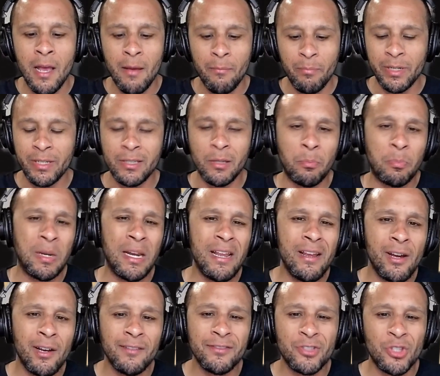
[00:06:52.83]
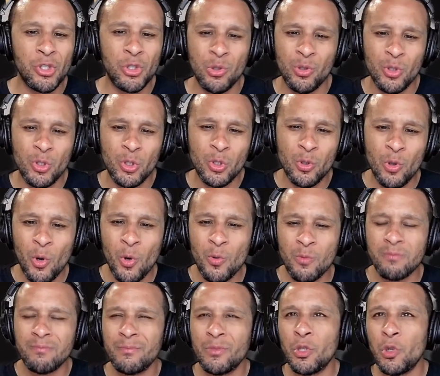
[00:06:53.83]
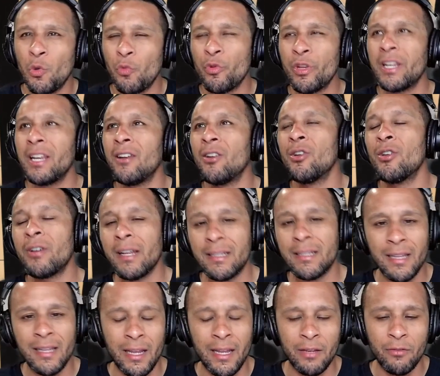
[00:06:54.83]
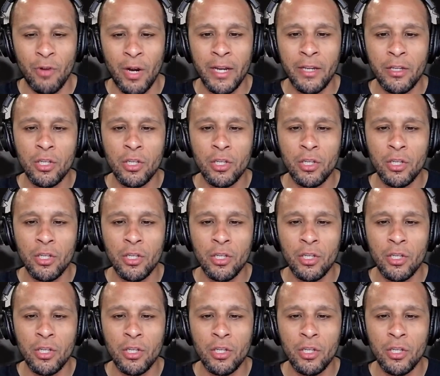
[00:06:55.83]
but in the playoffs you don't really look at that, right?